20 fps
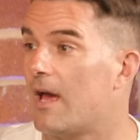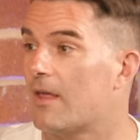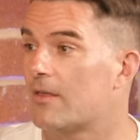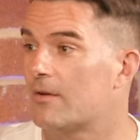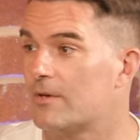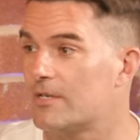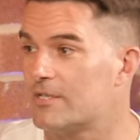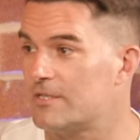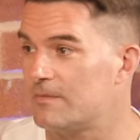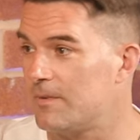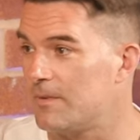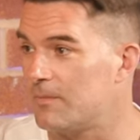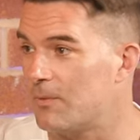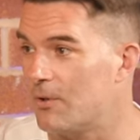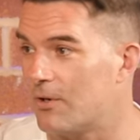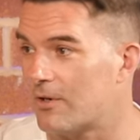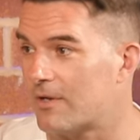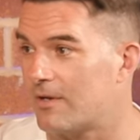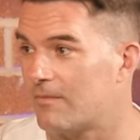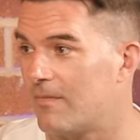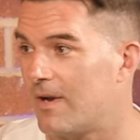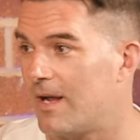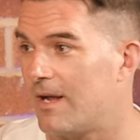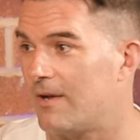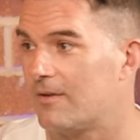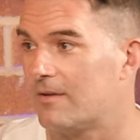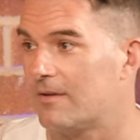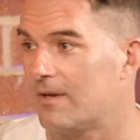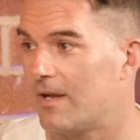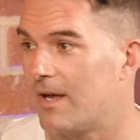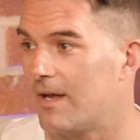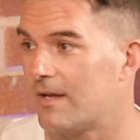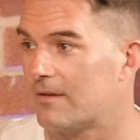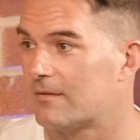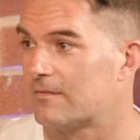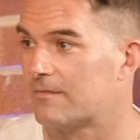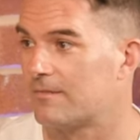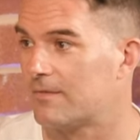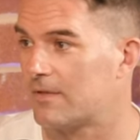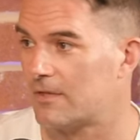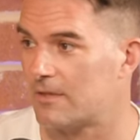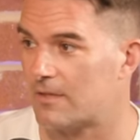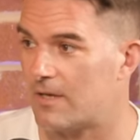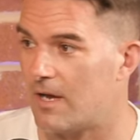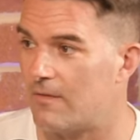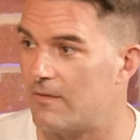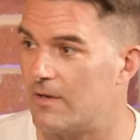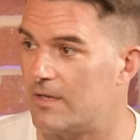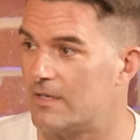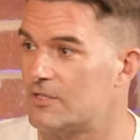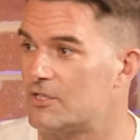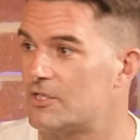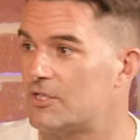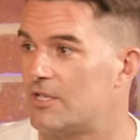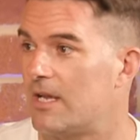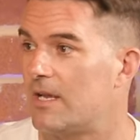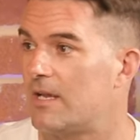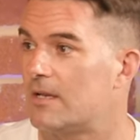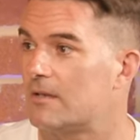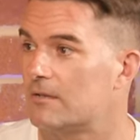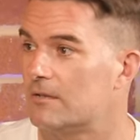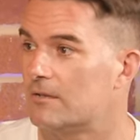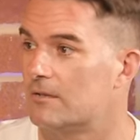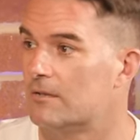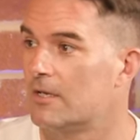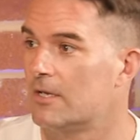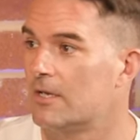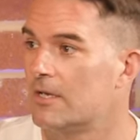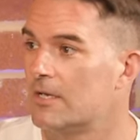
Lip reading: Otherwise, you'd be walking around like covered in shit and